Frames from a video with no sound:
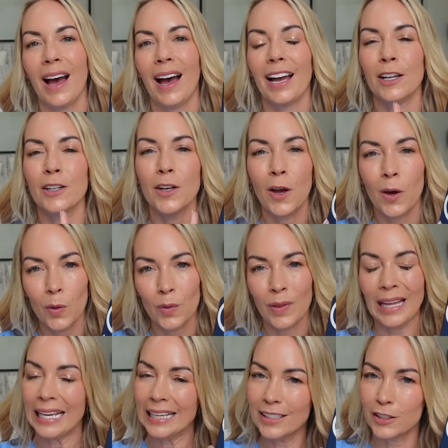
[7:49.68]
I know
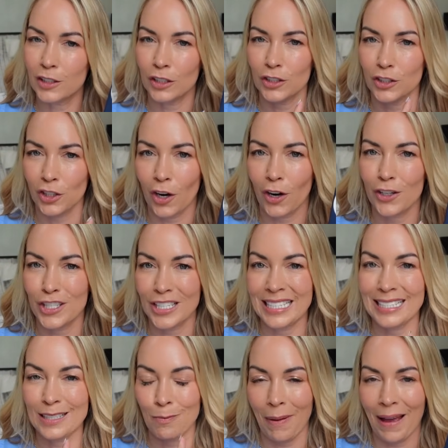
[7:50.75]
that he's got charge in
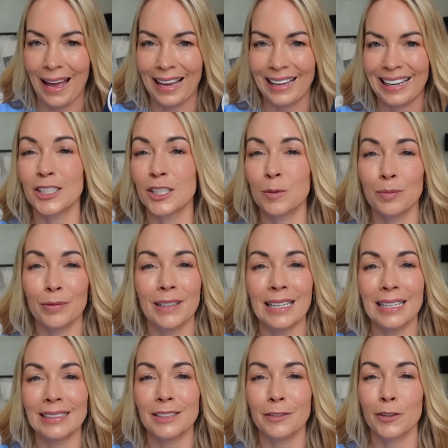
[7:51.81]
his bag. Just
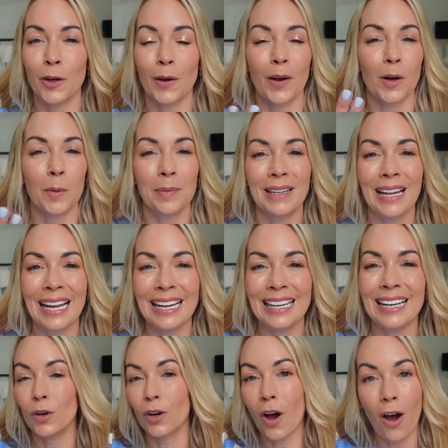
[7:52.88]
brilliant if you're going on a
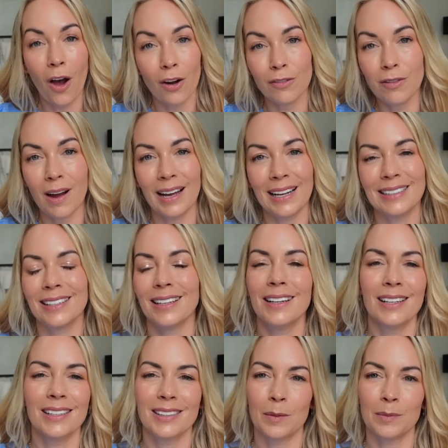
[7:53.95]
plane, a car ride,
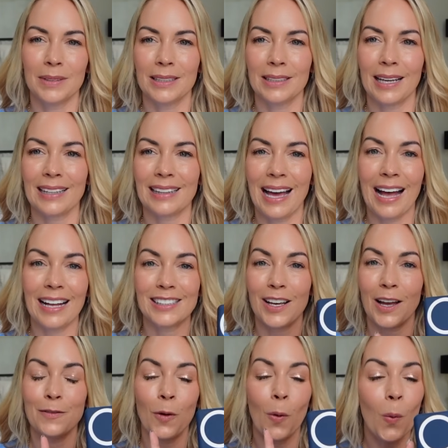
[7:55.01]
something like that.
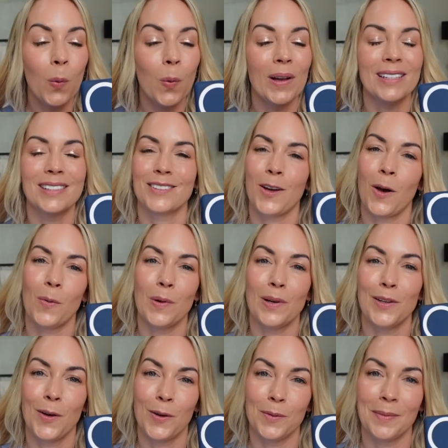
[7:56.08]
I've always got
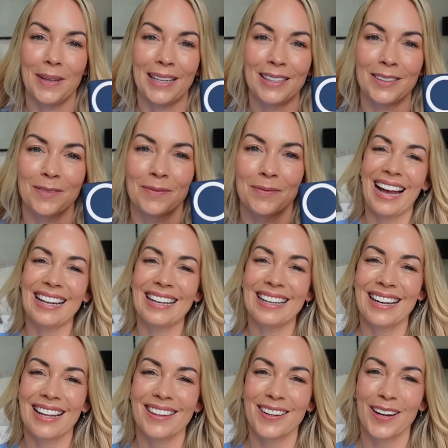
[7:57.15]
one on me. And
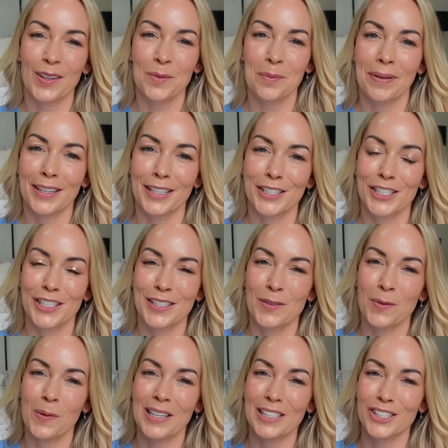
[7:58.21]
another home
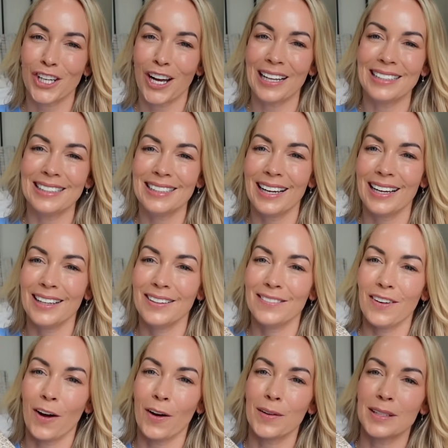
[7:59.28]
purchase which I love
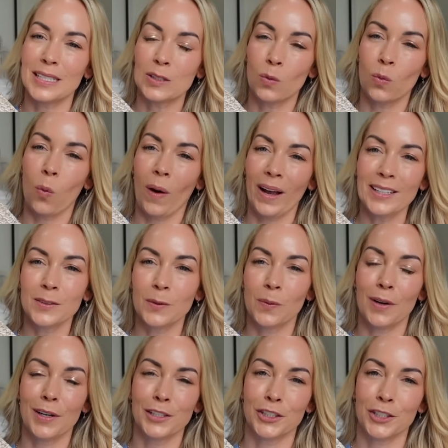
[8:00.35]
are these
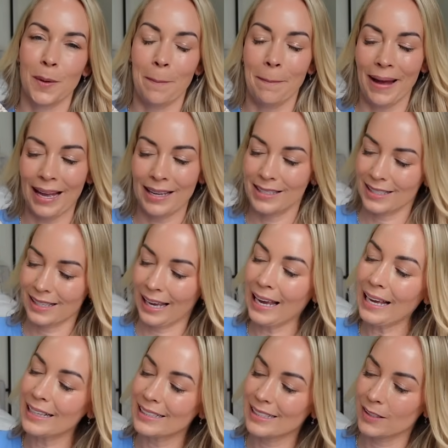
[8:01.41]
whitewash
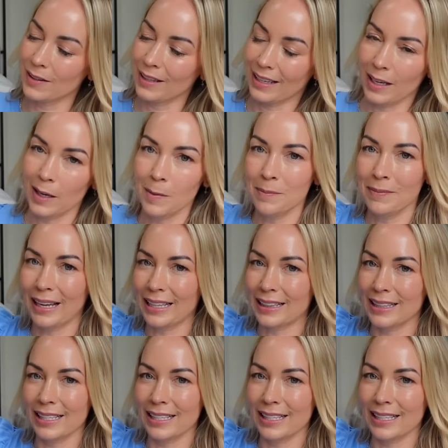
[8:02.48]
baskets. So they come like